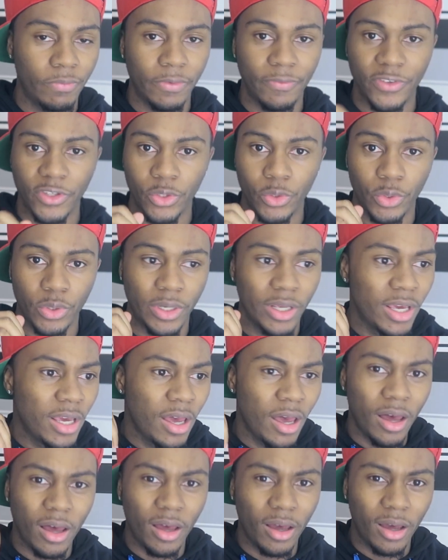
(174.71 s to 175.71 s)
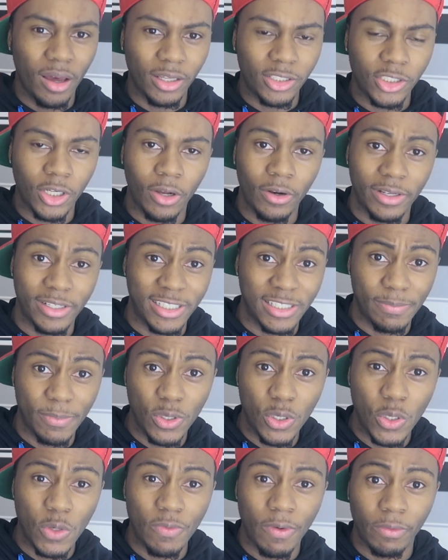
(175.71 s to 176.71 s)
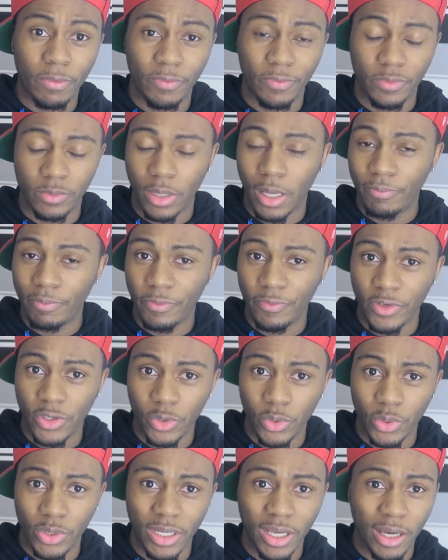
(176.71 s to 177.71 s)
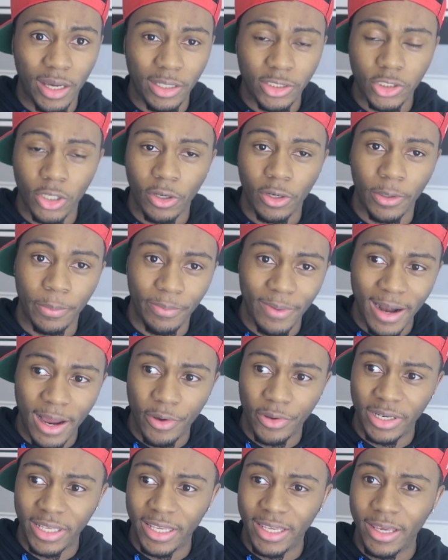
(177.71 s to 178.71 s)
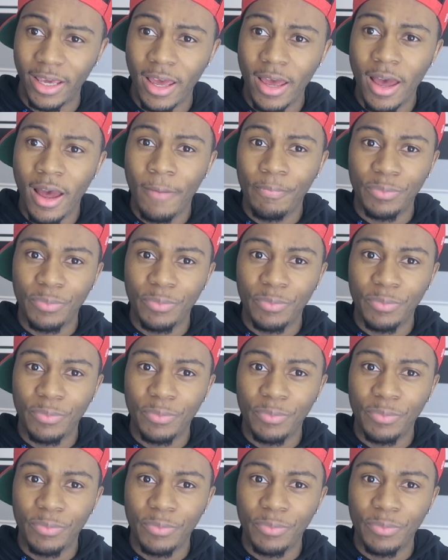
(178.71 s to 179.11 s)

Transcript: I've reviewed chocolate smooth, I've reviewed chocolate brownie.